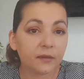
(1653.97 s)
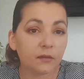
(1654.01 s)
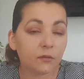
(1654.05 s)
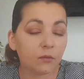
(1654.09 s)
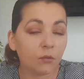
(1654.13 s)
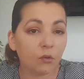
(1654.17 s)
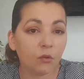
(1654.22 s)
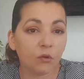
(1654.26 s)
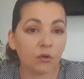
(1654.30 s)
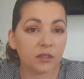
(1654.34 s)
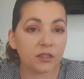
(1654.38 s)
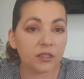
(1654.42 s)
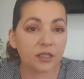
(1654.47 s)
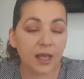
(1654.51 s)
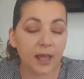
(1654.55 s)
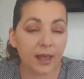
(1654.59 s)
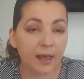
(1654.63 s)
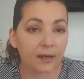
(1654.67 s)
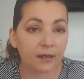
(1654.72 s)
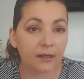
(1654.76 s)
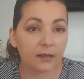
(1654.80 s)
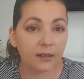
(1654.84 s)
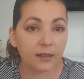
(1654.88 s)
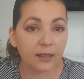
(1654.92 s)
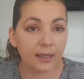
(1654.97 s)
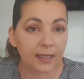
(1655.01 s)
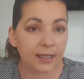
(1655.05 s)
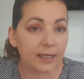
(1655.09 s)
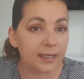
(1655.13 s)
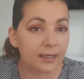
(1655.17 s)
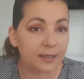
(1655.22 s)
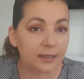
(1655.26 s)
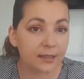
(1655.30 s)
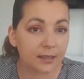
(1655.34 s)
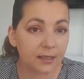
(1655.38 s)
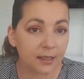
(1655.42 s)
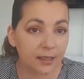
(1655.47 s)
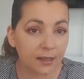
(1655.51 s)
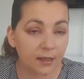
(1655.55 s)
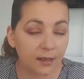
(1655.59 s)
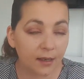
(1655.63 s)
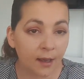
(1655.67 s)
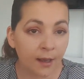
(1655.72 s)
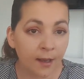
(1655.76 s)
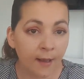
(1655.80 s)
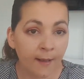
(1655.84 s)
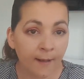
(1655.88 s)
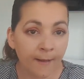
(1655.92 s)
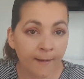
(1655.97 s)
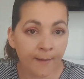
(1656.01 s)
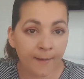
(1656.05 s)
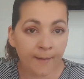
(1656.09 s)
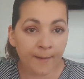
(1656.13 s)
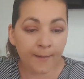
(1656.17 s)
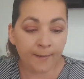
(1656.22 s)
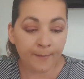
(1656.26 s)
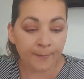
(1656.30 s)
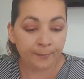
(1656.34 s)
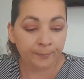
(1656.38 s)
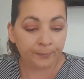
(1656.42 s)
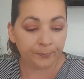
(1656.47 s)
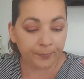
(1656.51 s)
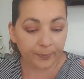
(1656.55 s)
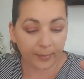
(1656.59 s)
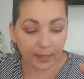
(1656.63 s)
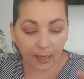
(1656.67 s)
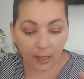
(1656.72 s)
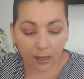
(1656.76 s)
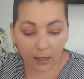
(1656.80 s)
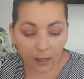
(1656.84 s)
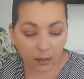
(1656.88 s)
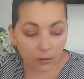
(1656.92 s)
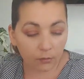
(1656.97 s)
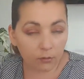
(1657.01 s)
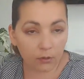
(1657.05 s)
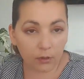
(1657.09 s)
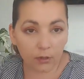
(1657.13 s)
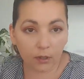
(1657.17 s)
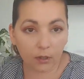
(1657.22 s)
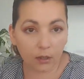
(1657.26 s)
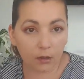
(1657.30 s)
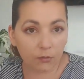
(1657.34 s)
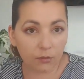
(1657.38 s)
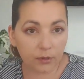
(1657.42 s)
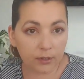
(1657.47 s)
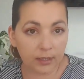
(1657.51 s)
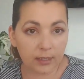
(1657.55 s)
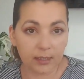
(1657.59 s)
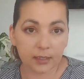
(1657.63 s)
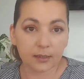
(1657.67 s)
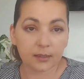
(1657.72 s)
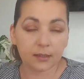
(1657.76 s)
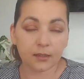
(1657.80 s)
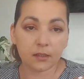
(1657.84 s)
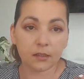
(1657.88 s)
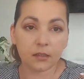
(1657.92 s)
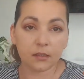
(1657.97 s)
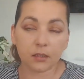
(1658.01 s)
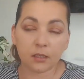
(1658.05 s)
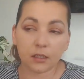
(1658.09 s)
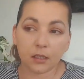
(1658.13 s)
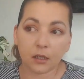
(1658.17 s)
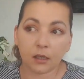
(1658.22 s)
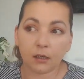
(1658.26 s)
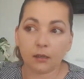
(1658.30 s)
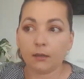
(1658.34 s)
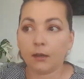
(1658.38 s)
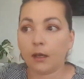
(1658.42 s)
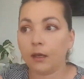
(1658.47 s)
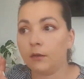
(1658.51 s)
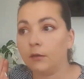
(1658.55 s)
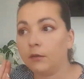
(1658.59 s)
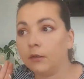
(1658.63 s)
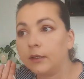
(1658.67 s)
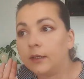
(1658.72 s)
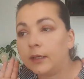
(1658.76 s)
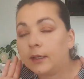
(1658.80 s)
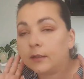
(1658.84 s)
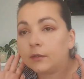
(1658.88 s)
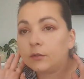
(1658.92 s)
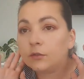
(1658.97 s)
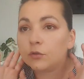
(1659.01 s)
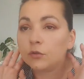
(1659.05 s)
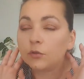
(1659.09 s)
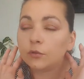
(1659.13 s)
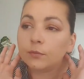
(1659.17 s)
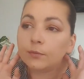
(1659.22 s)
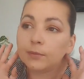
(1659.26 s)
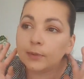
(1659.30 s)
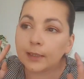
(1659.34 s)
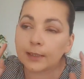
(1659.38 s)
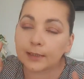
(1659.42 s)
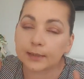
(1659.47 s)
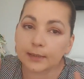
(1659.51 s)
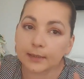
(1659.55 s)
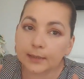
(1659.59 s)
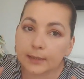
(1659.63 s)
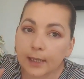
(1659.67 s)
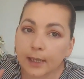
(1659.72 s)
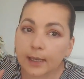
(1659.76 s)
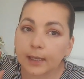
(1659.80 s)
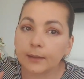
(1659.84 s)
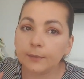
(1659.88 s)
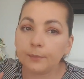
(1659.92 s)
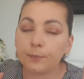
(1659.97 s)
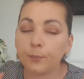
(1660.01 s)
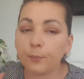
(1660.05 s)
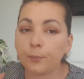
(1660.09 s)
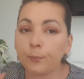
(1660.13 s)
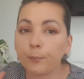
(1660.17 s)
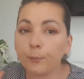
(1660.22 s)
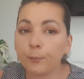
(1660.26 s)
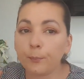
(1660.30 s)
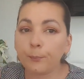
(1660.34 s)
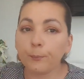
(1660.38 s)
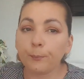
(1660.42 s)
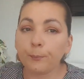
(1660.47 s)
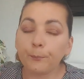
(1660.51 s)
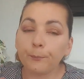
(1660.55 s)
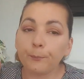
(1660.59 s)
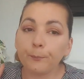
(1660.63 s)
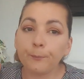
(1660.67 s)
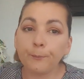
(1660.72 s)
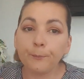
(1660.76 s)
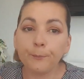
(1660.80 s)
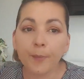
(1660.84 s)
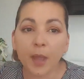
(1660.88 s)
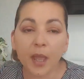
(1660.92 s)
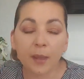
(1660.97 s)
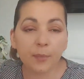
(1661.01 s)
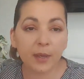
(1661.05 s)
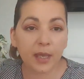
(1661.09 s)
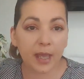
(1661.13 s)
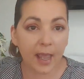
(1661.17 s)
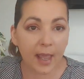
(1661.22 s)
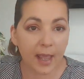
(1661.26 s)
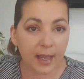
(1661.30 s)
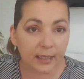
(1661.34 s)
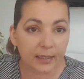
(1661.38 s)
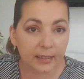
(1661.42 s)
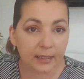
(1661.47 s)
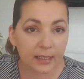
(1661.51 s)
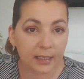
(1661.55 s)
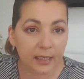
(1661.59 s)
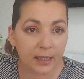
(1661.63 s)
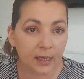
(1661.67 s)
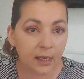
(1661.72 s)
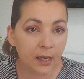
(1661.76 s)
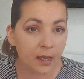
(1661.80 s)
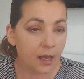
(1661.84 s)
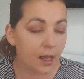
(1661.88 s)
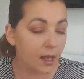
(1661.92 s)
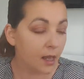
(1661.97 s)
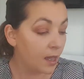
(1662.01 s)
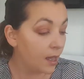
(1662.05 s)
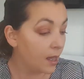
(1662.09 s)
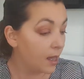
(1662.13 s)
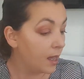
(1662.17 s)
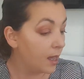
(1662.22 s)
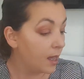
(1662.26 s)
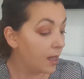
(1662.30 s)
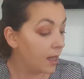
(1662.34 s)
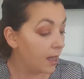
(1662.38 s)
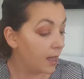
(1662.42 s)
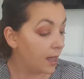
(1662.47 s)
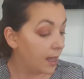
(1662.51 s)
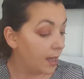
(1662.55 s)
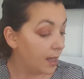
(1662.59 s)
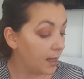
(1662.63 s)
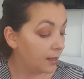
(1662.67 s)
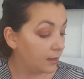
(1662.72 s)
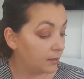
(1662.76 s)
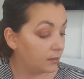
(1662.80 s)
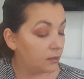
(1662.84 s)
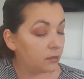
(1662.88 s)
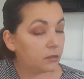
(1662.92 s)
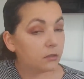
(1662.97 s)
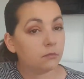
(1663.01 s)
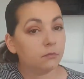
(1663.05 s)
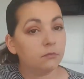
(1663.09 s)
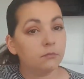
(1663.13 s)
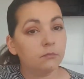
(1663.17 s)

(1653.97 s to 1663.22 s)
or 10 EC. I will go with this till I will get to, let's say, maybe 80, and